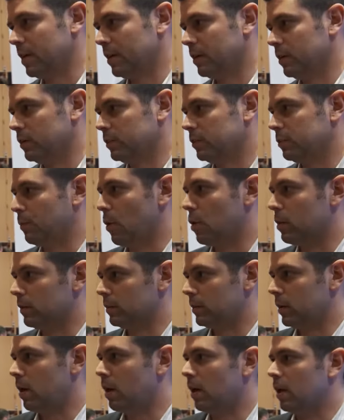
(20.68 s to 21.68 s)
gigahertz
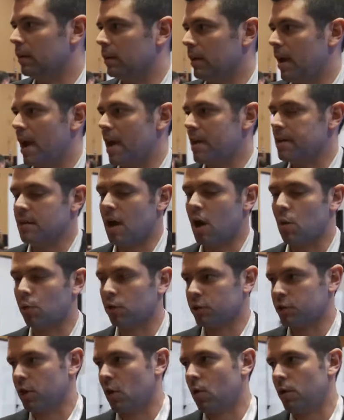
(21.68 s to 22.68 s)
protocol, and
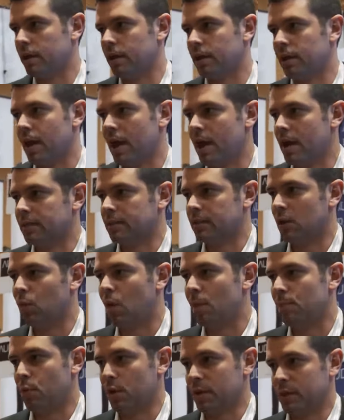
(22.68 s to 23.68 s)
we're showing it at
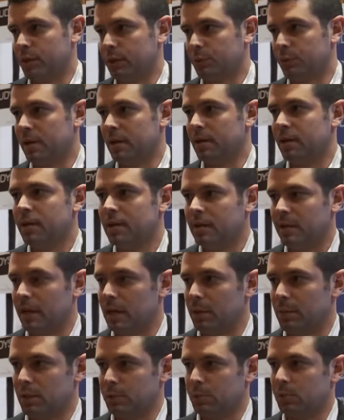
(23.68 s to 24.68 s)
1.3
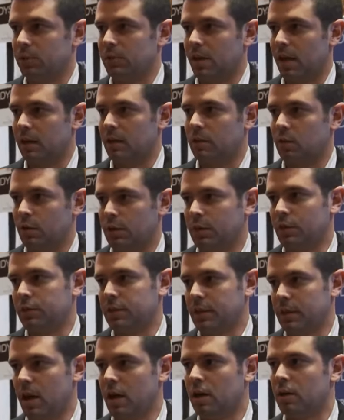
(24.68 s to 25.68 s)
gigabits per second or
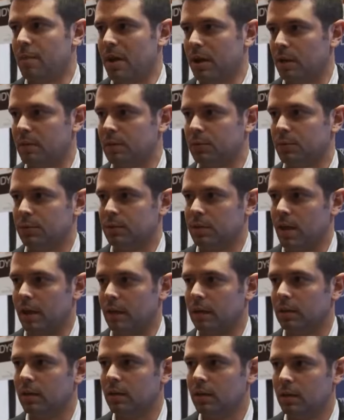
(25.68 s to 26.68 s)
1300 megabits per
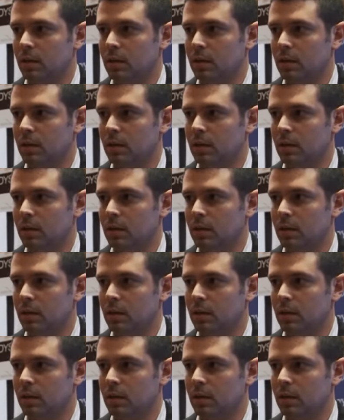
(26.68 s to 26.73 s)
second,